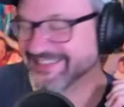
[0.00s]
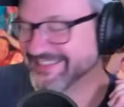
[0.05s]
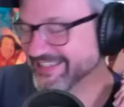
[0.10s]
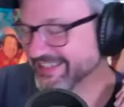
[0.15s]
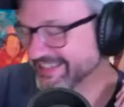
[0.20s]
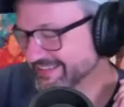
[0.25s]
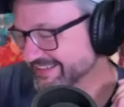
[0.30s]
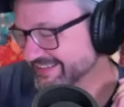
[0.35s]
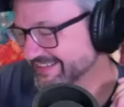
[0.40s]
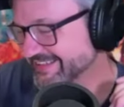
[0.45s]
a
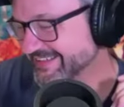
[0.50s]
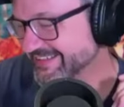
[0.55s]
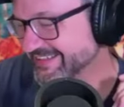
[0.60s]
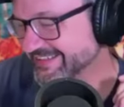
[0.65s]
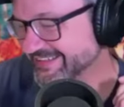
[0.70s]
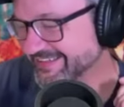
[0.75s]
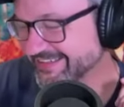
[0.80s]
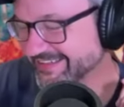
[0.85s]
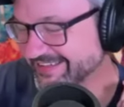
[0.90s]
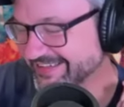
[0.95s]
cook's
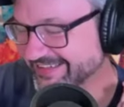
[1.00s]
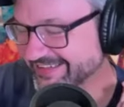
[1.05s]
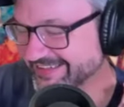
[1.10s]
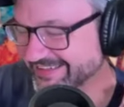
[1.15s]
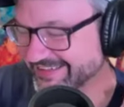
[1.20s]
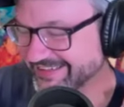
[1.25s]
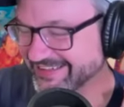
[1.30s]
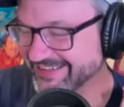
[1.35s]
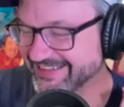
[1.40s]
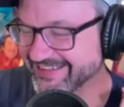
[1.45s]
hat.
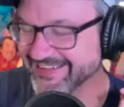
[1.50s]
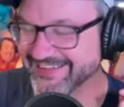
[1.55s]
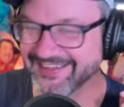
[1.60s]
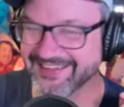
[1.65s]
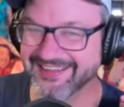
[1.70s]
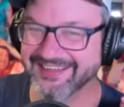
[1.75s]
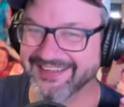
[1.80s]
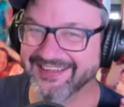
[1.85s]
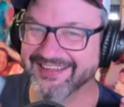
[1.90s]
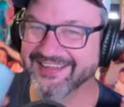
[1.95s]
That
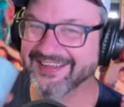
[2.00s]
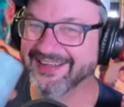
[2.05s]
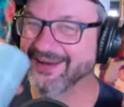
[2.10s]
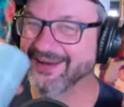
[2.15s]
sort of like